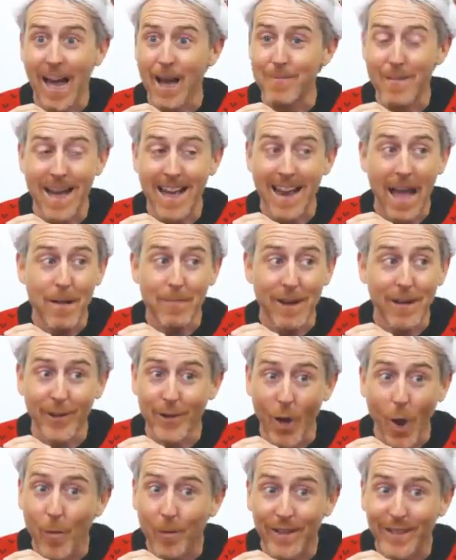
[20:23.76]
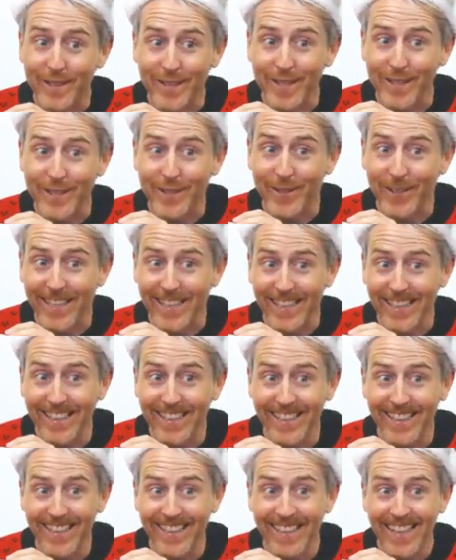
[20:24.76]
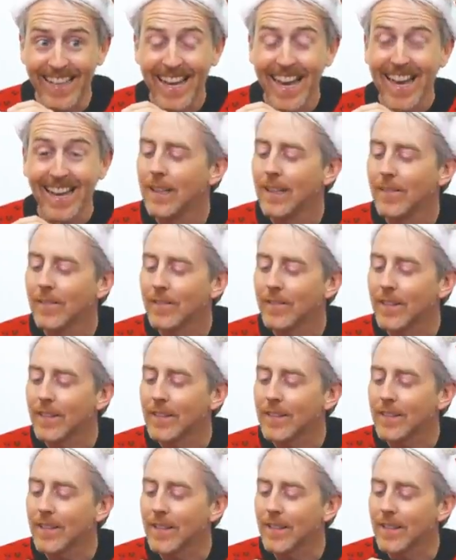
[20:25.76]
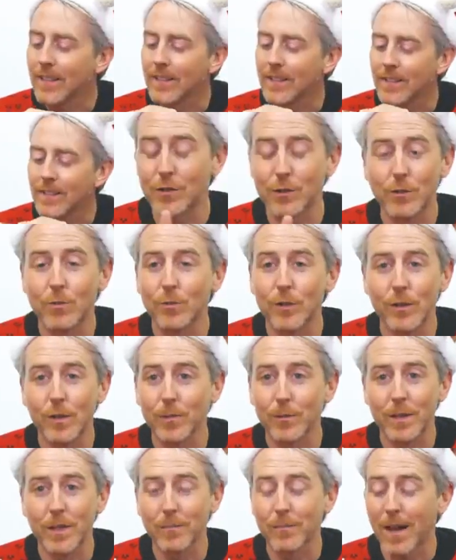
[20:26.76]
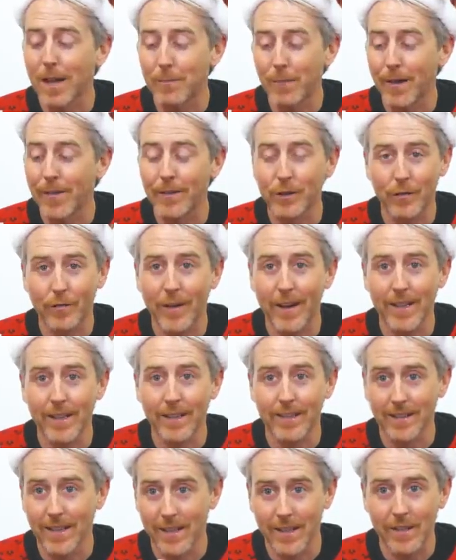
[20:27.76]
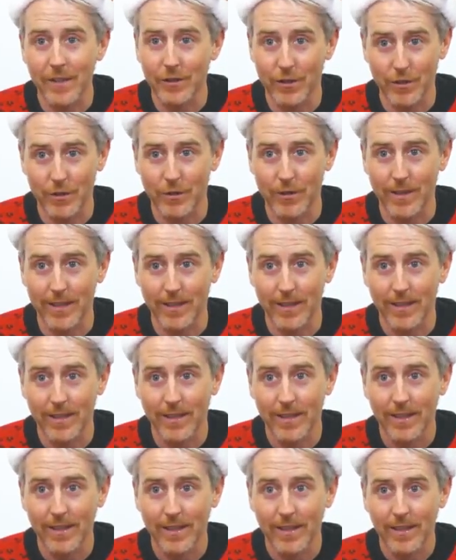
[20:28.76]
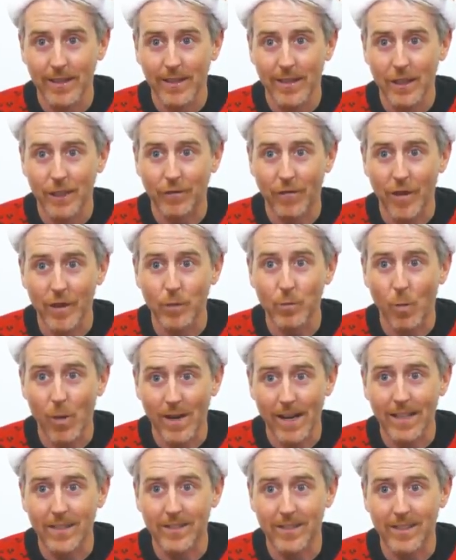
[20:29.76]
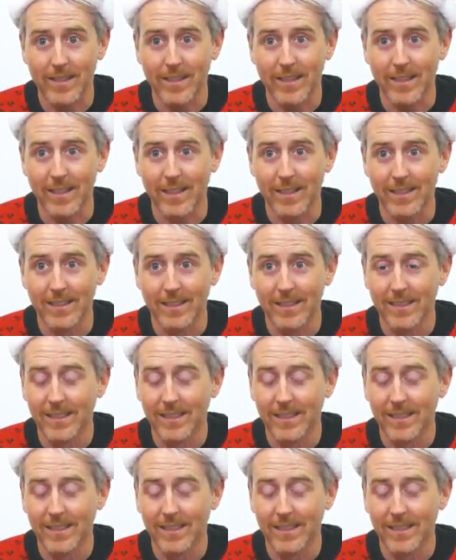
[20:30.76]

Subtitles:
I bet nobody said tree. This is sooner to be my parents fighting than it is a tree, as far as what I see in here.